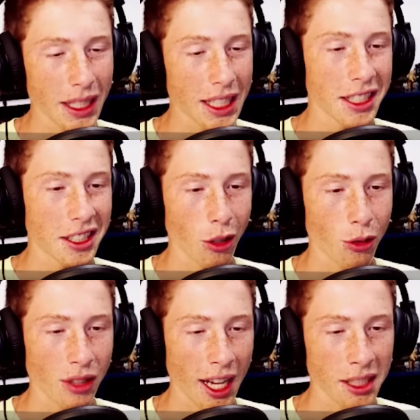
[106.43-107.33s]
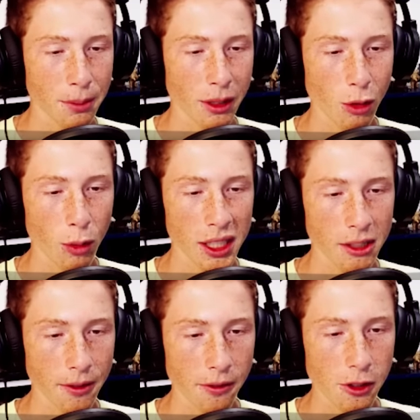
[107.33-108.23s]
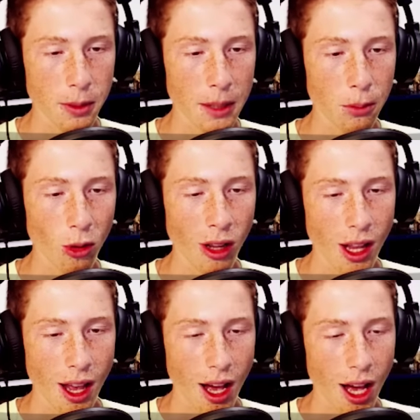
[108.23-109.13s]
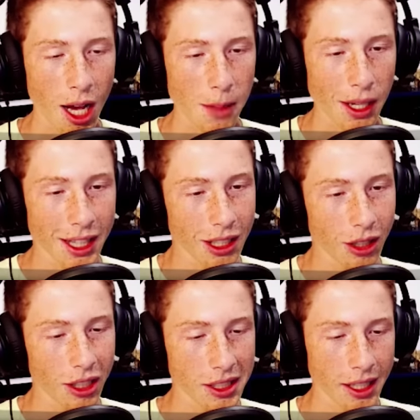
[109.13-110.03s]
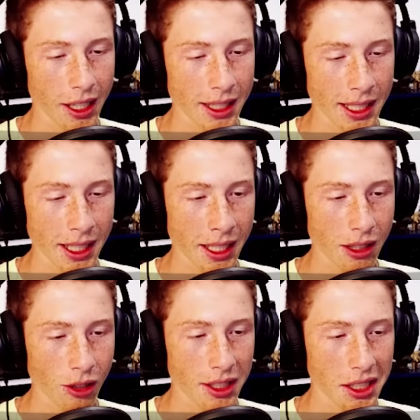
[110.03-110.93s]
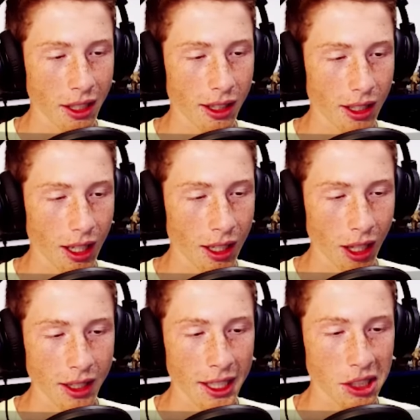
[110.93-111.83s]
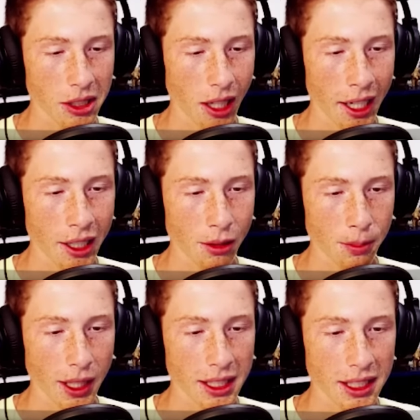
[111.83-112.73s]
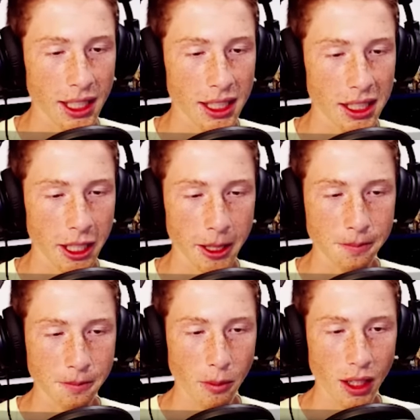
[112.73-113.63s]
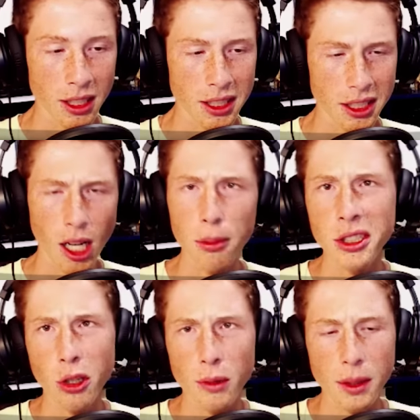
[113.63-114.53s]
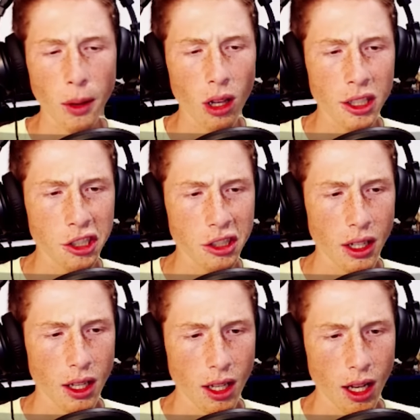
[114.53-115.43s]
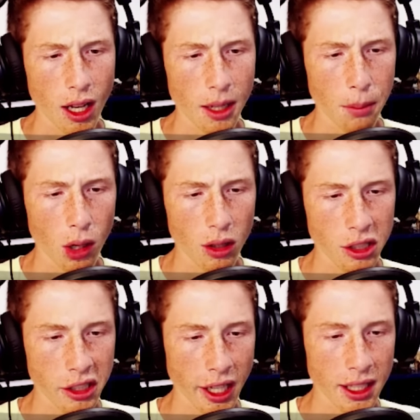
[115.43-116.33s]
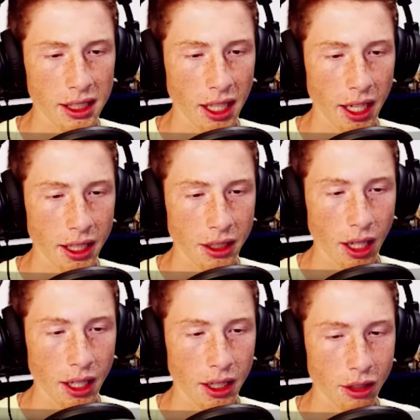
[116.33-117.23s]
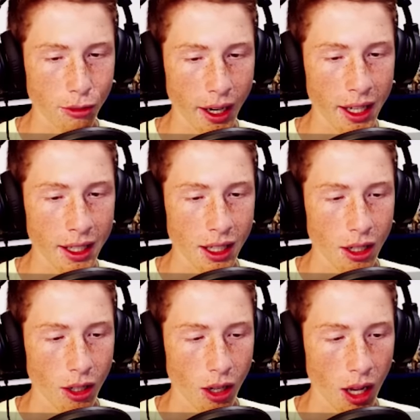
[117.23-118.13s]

to clean stone as per request of a few people. I think it looks a lot nicer. I had to replace this because the cobblestone with polished andesite and granite